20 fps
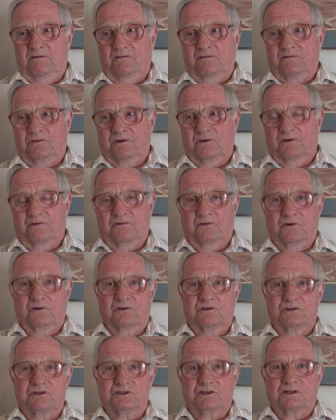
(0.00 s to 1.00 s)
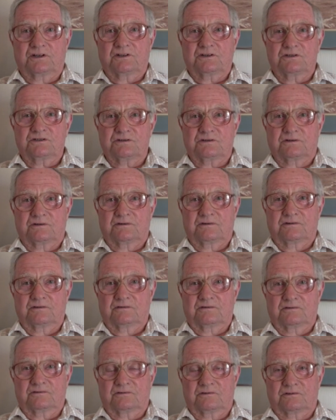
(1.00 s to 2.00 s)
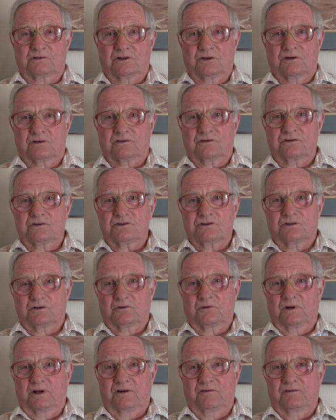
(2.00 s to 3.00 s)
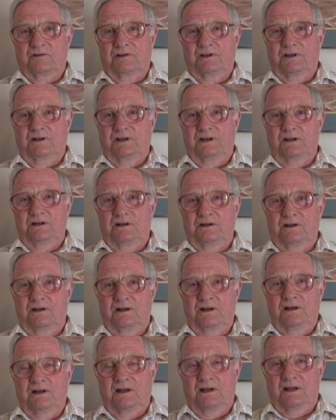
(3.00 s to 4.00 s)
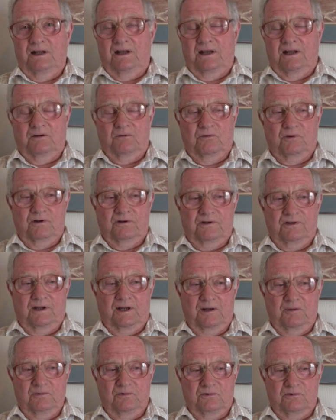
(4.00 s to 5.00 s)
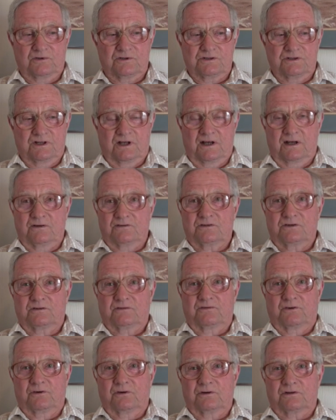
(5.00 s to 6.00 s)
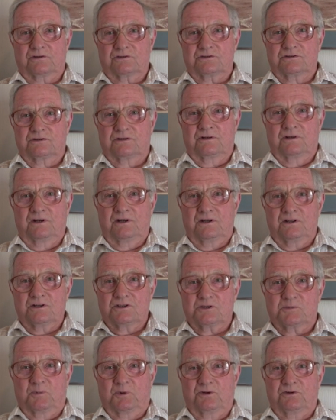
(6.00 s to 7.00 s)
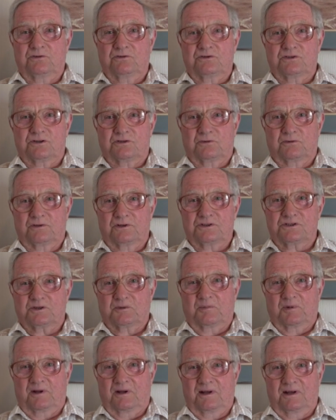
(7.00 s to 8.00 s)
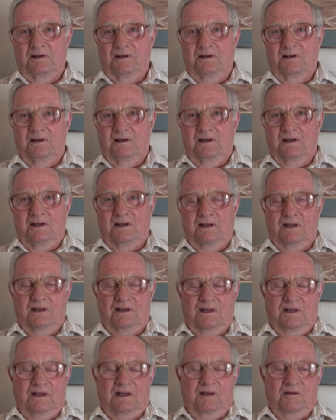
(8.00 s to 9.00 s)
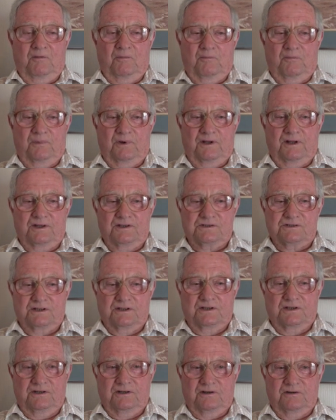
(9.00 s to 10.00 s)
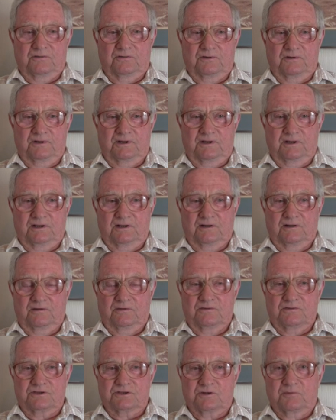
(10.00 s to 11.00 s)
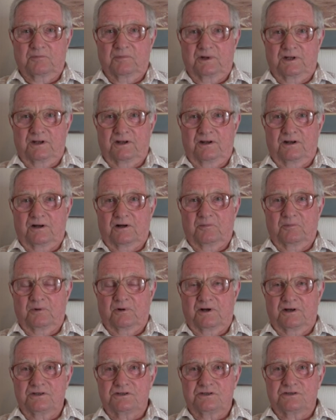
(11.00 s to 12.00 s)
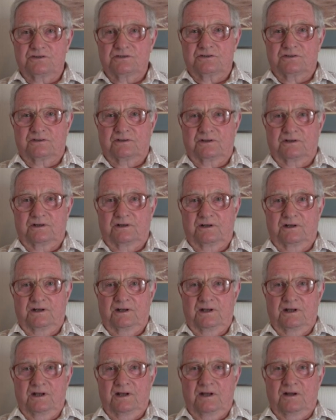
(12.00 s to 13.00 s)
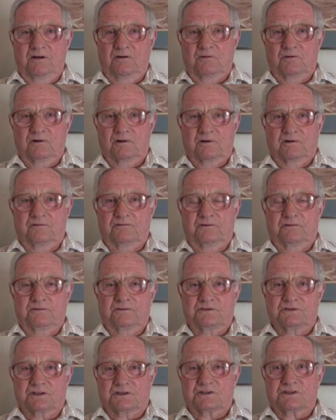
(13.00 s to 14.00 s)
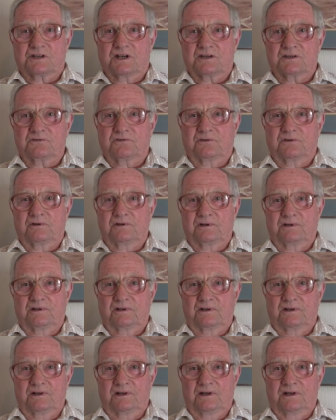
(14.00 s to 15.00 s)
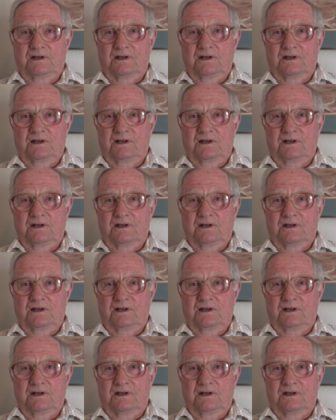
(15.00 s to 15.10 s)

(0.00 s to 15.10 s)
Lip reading: for the furnishings and curtains or whatever they needed. At one time it was knives and forks and spoons that we supplied, but I said we submitted our prices and were successful, and